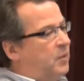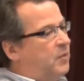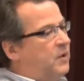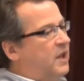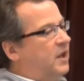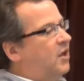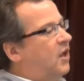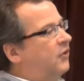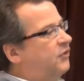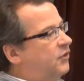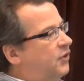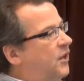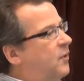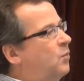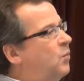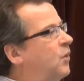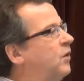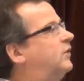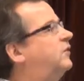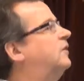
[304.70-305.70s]
But we had
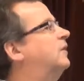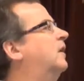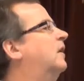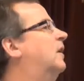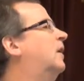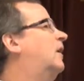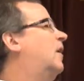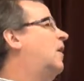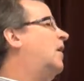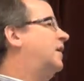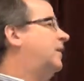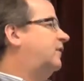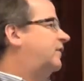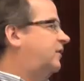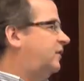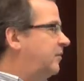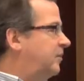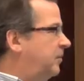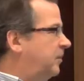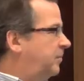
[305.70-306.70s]
also worked on a
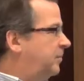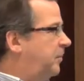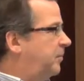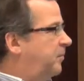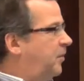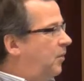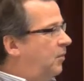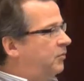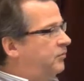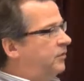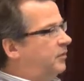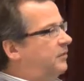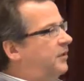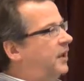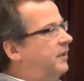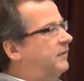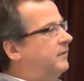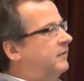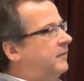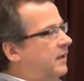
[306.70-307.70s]
similar proposal,
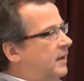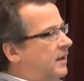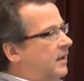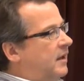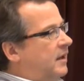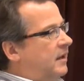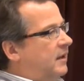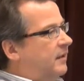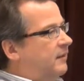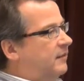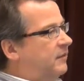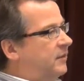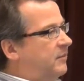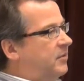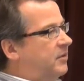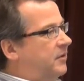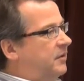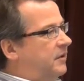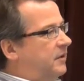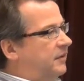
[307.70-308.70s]
not
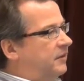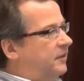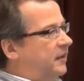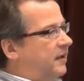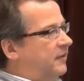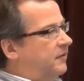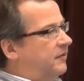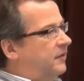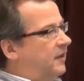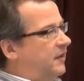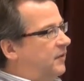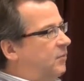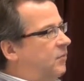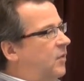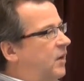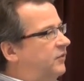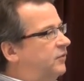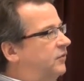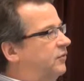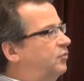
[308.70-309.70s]
similar in the sense that it
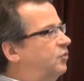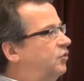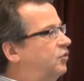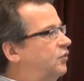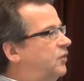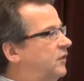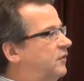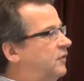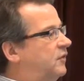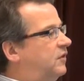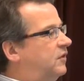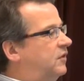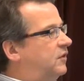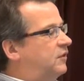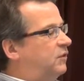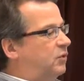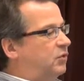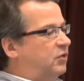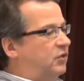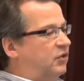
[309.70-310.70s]
wasn't restricted to the
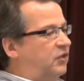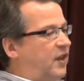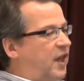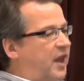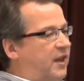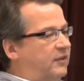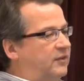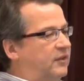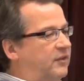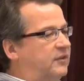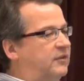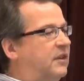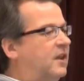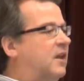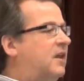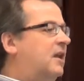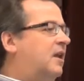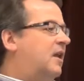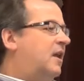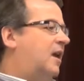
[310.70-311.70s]
social sciences.
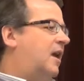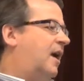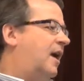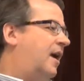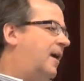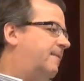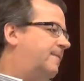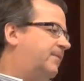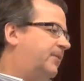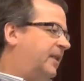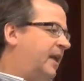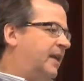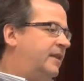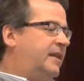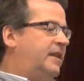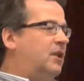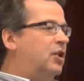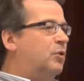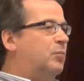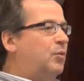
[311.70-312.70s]

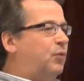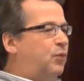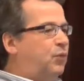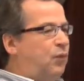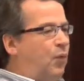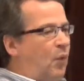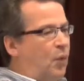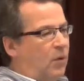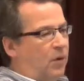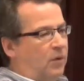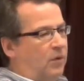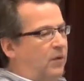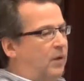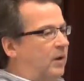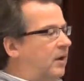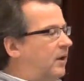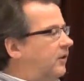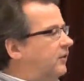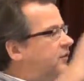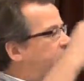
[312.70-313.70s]
A year before,
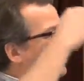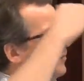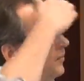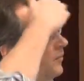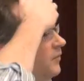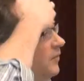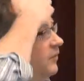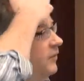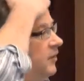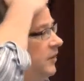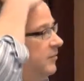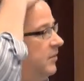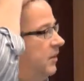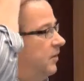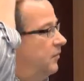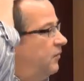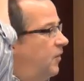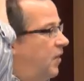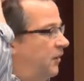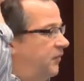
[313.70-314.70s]
some of us had been
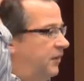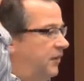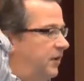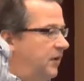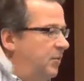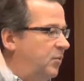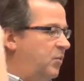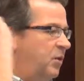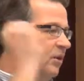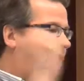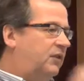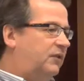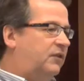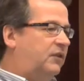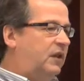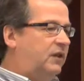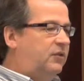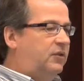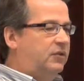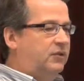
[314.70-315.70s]
involved in a network of
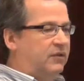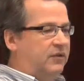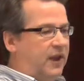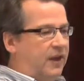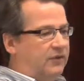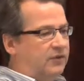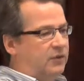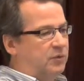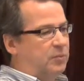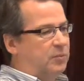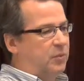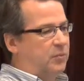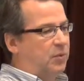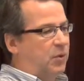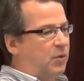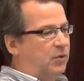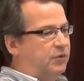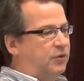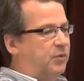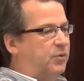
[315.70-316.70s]
centers of excellence
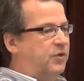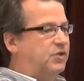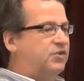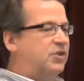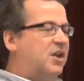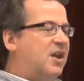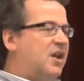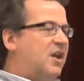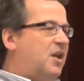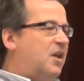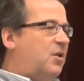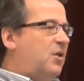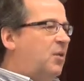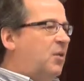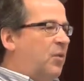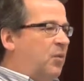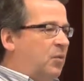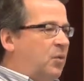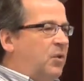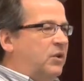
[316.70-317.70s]
proposal, which
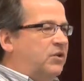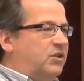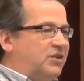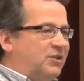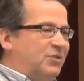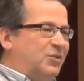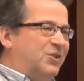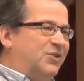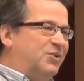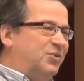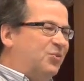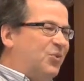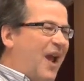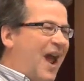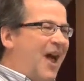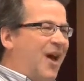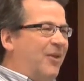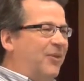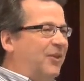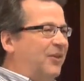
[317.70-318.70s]
was
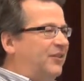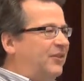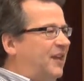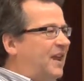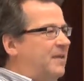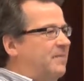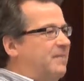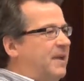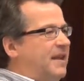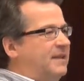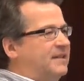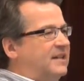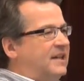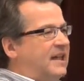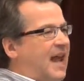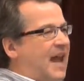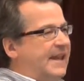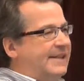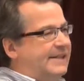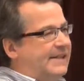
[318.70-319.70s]
around the same
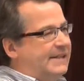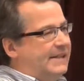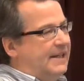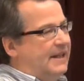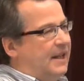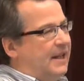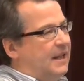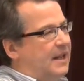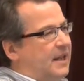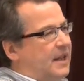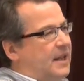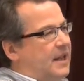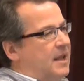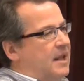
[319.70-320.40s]
basic idea,